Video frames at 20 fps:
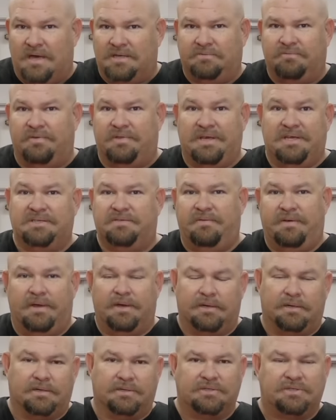us with these
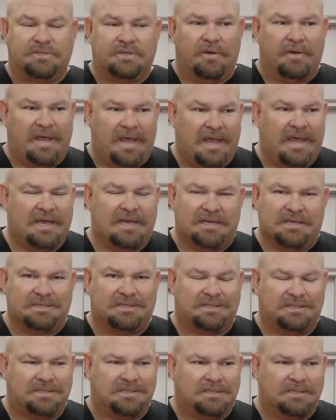vehicles. So he
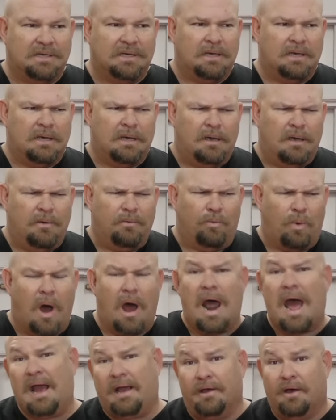is
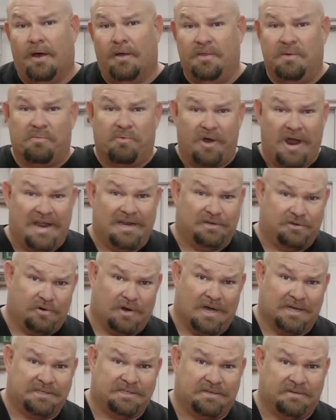what I call the brain
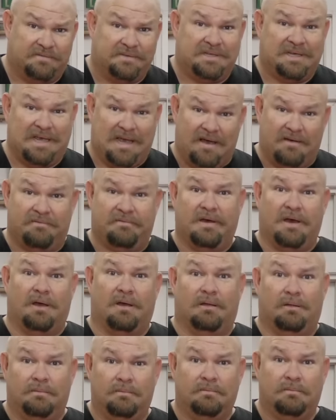trust of T F
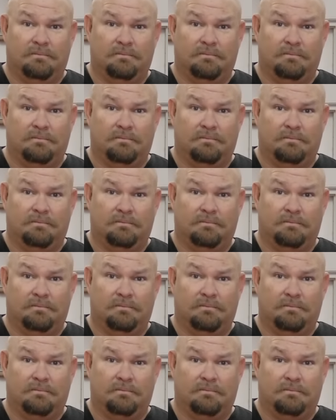L,